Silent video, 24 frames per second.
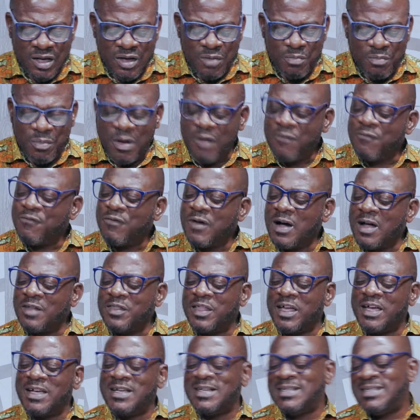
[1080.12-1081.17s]
But
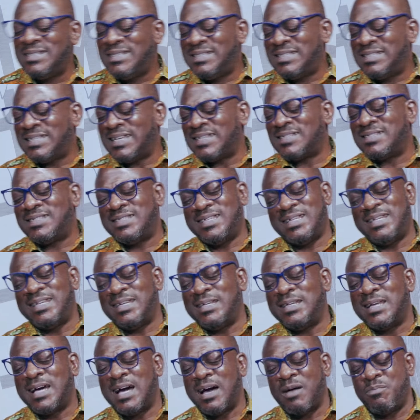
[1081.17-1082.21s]
Father, it just
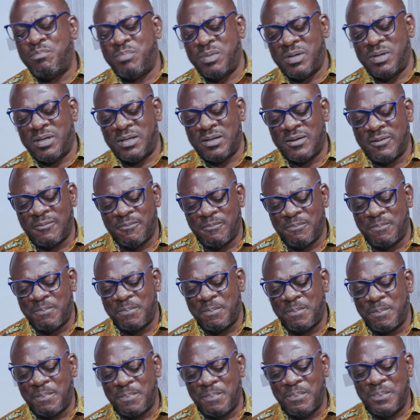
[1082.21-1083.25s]
didn't happen.
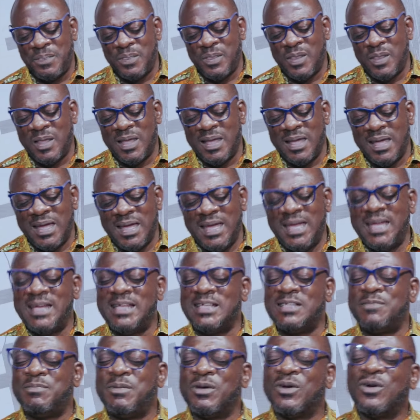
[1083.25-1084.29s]
It
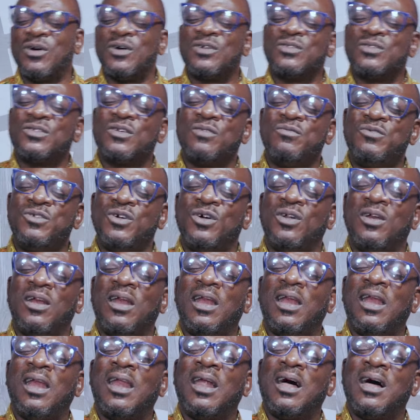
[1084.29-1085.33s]
is because of your
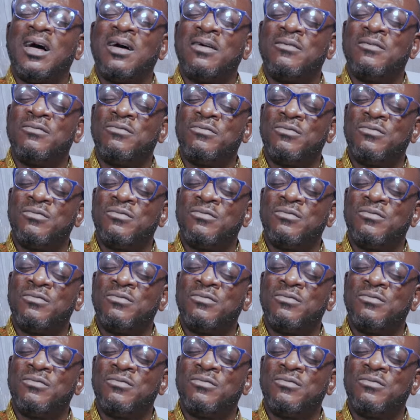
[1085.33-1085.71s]
love